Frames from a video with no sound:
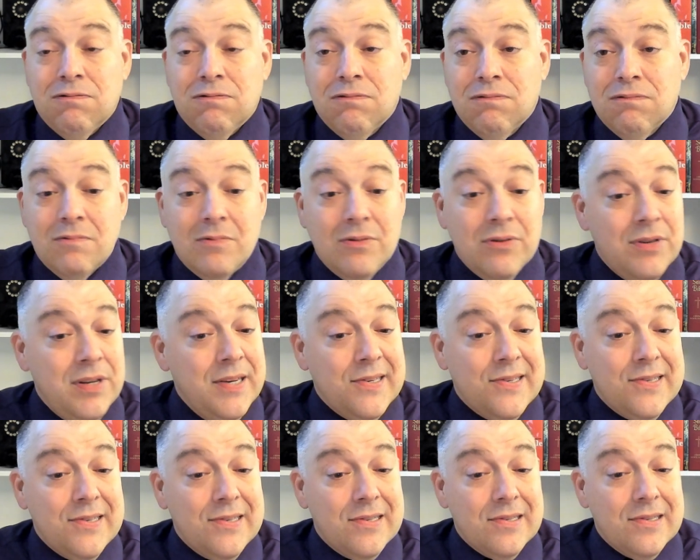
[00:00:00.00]
to this
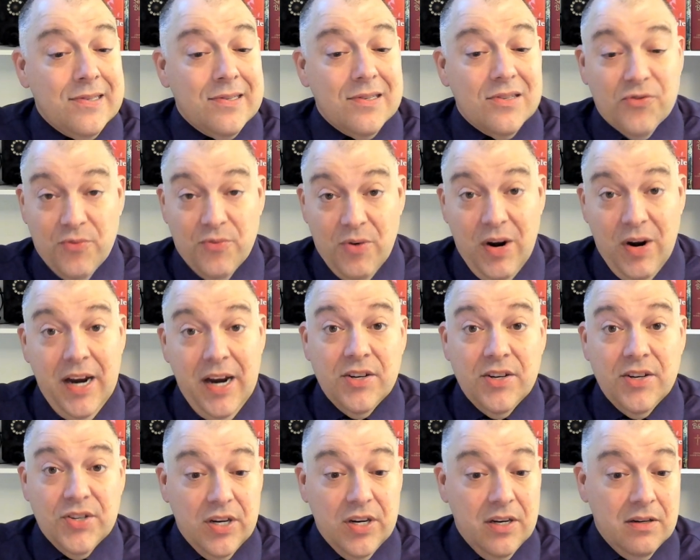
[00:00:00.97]

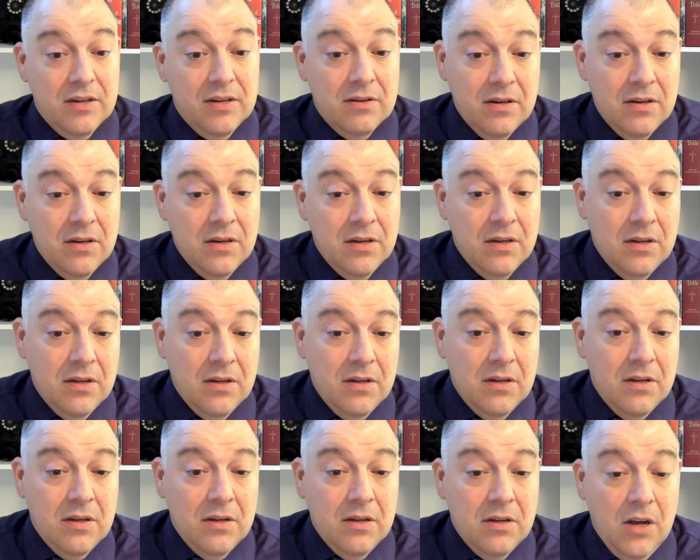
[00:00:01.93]
strange and
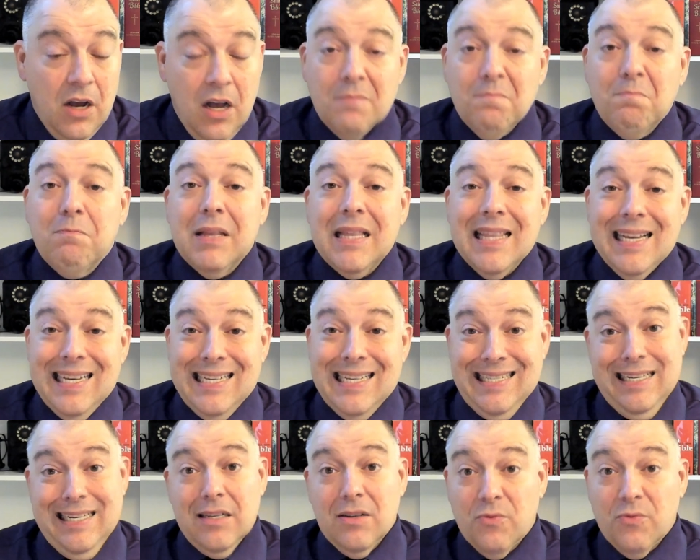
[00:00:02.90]

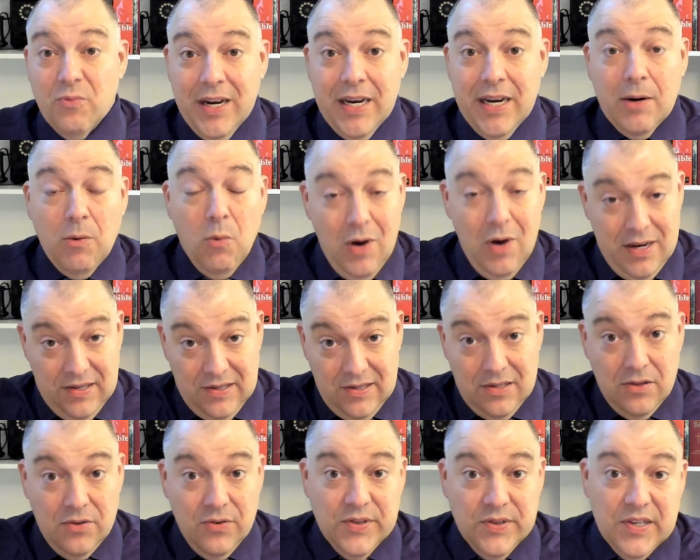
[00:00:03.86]
unpleasant
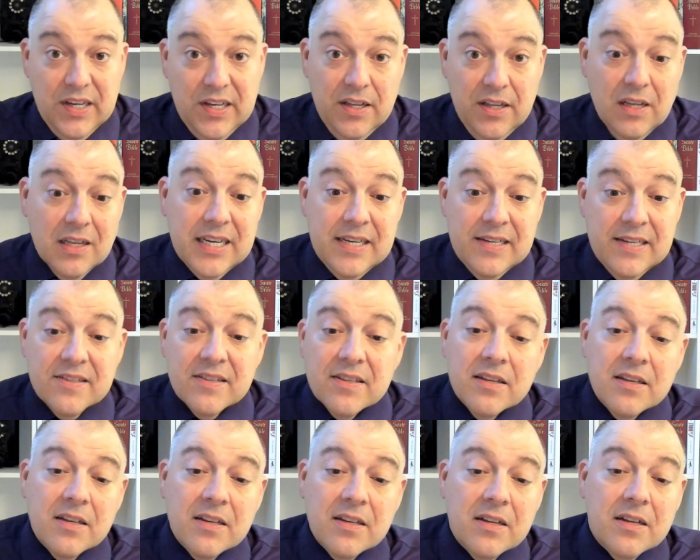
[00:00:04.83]
request, to say the least.
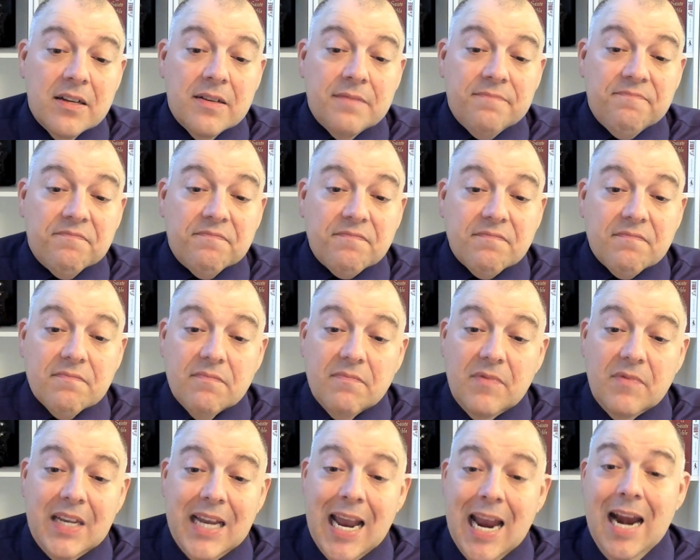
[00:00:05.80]

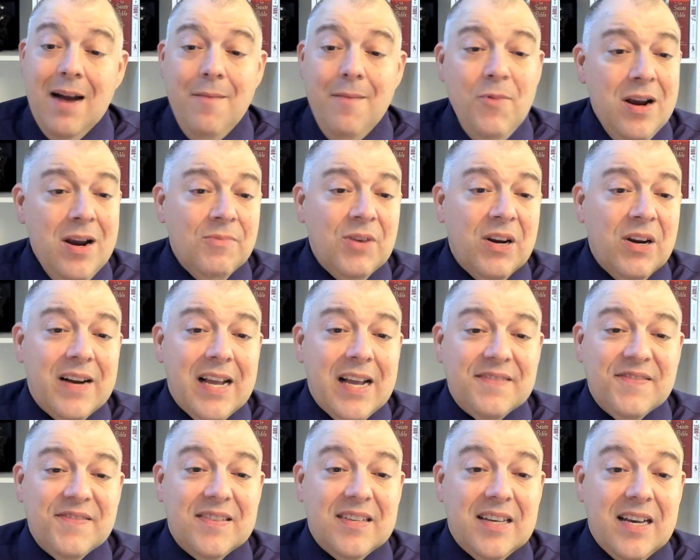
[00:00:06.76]
Abraham could
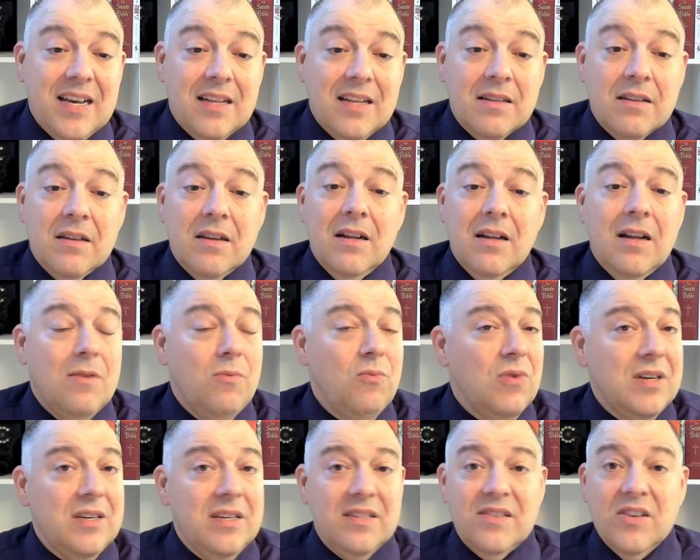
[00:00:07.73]
have said,
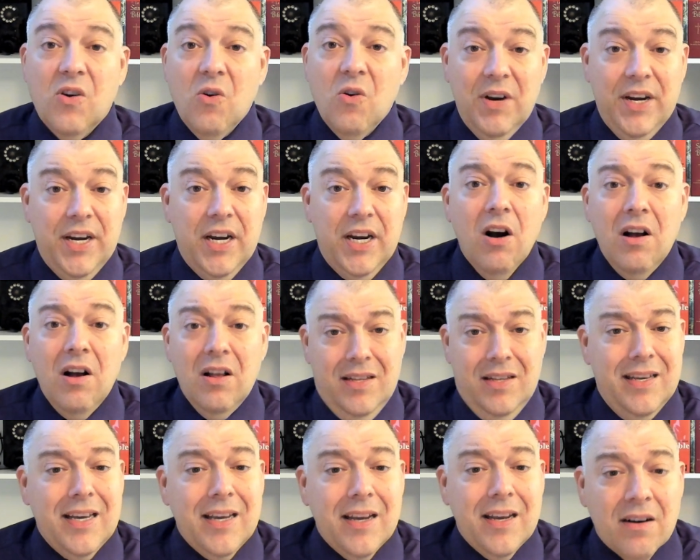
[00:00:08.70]
What is going
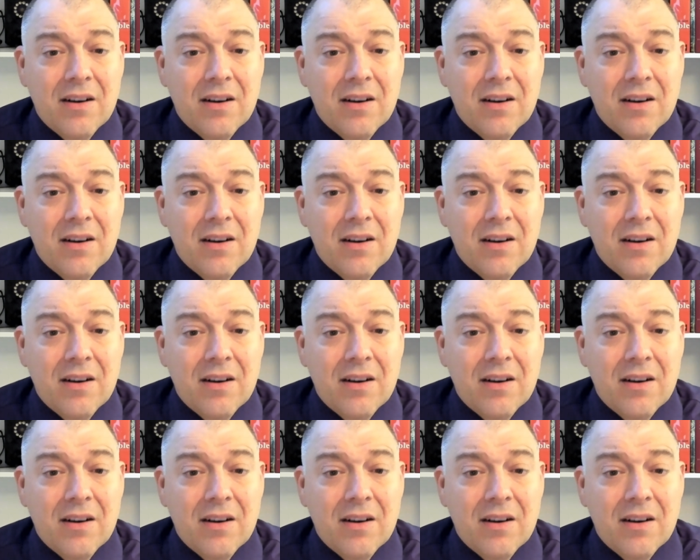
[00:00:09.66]
on here,